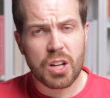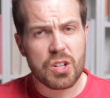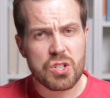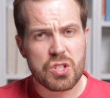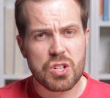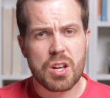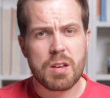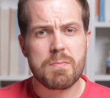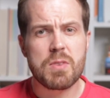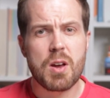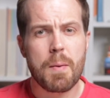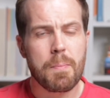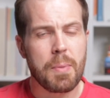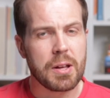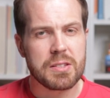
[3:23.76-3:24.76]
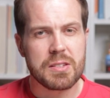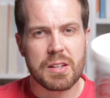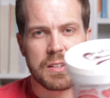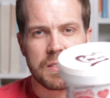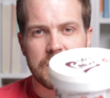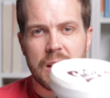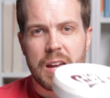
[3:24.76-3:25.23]
consume nut
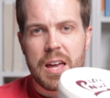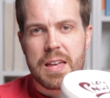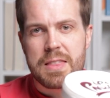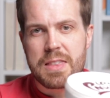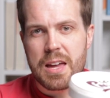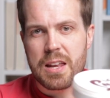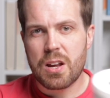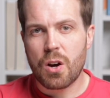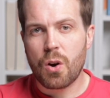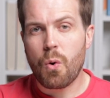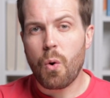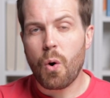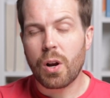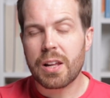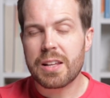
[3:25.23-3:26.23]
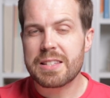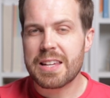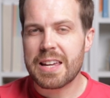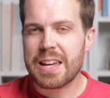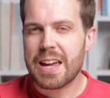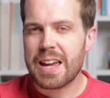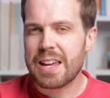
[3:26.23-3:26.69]
butters, then
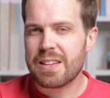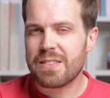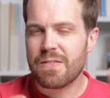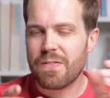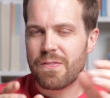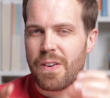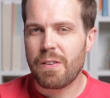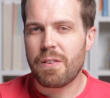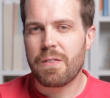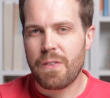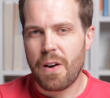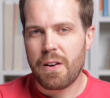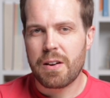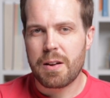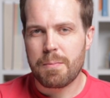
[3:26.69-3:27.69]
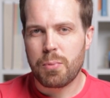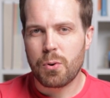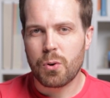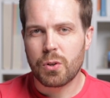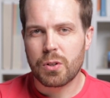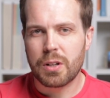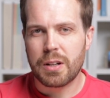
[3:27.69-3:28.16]
quality is very, very
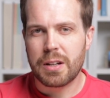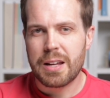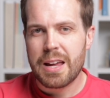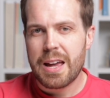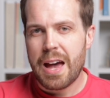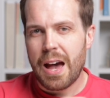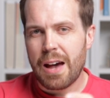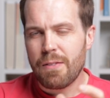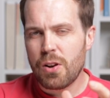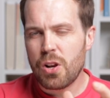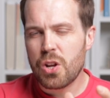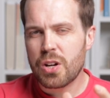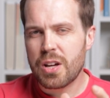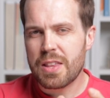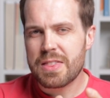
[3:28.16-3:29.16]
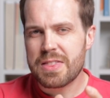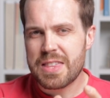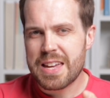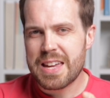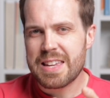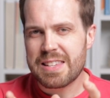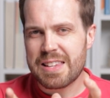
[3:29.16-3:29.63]
important. Have a look at
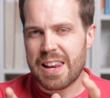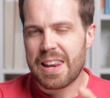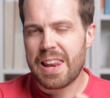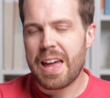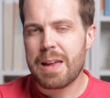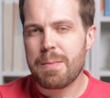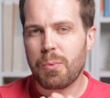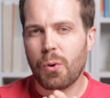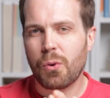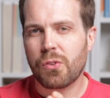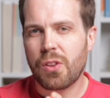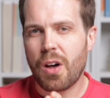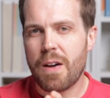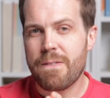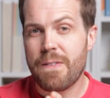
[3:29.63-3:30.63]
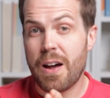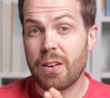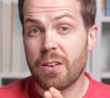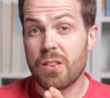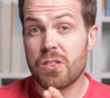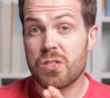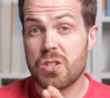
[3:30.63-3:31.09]
these labels that I
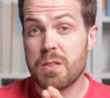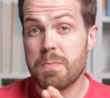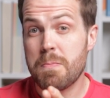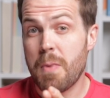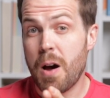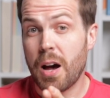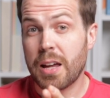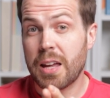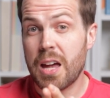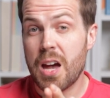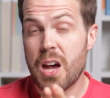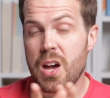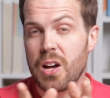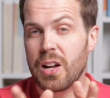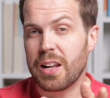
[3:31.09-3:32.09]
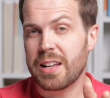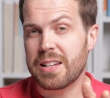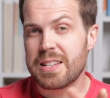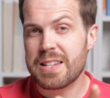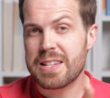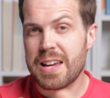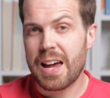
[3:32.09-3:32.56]
found in the supermarket earlier
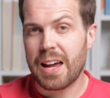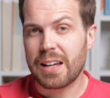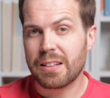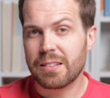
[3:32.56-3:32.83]
today.